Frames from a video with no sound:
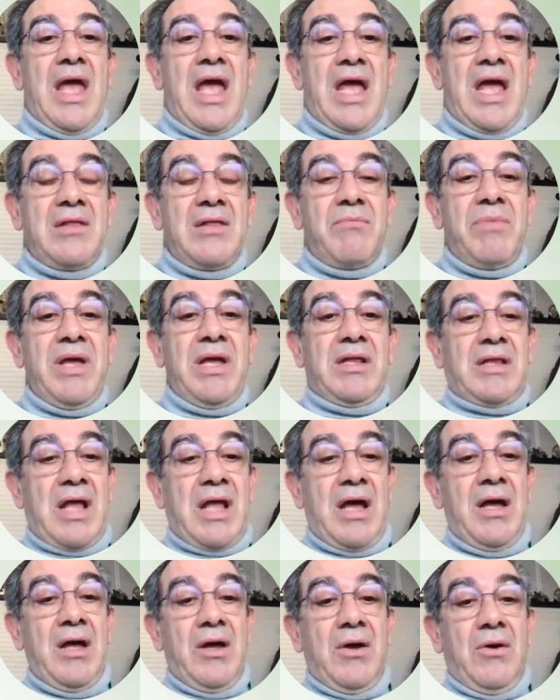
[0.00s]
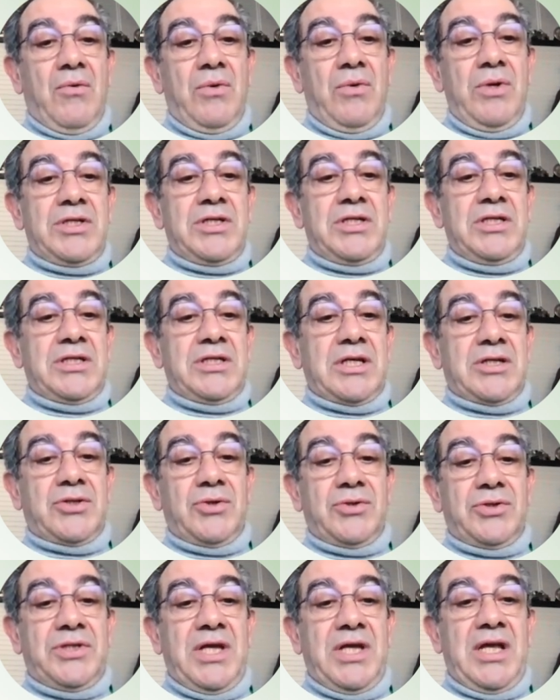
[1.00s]
and beta, which is
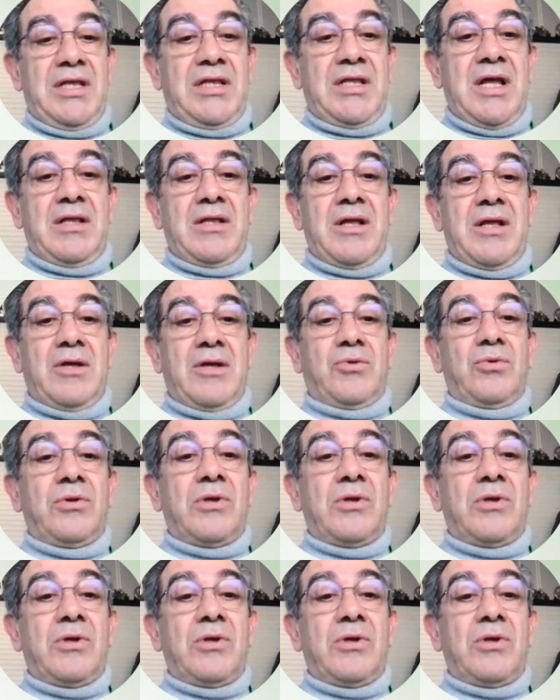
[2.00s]
associated